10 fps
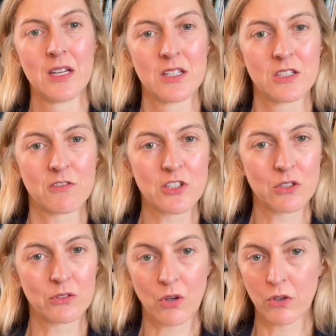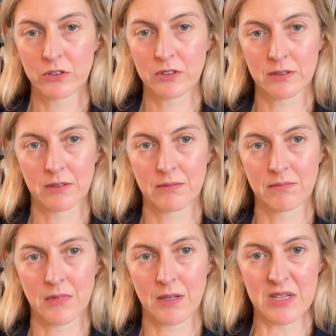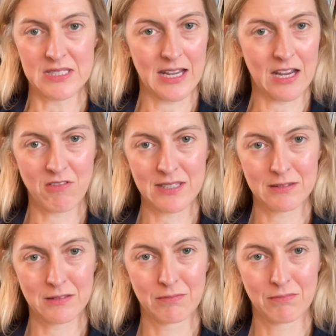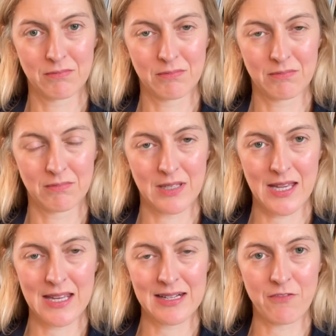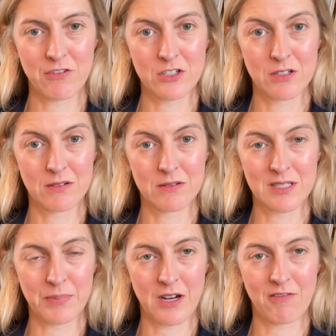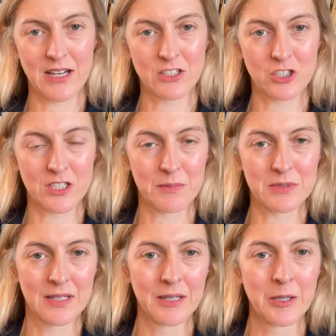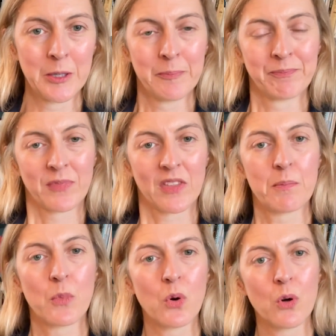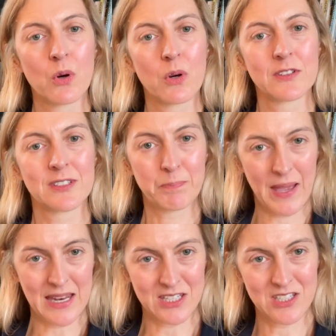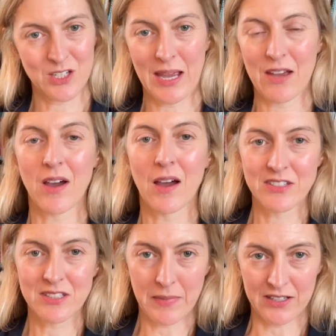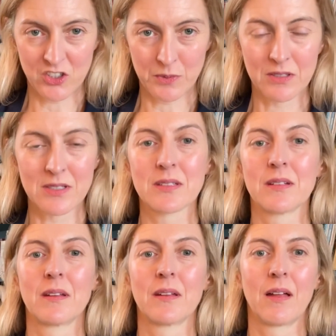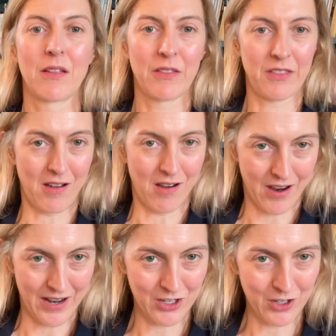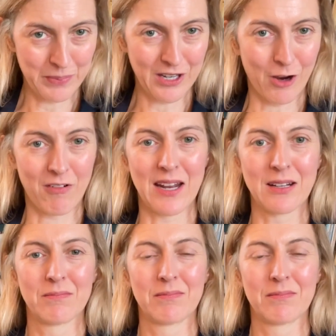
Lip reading: to reduce cost and mitigate risk and leverage supplier relationships. The more spend you have under management, the higher your PO rate.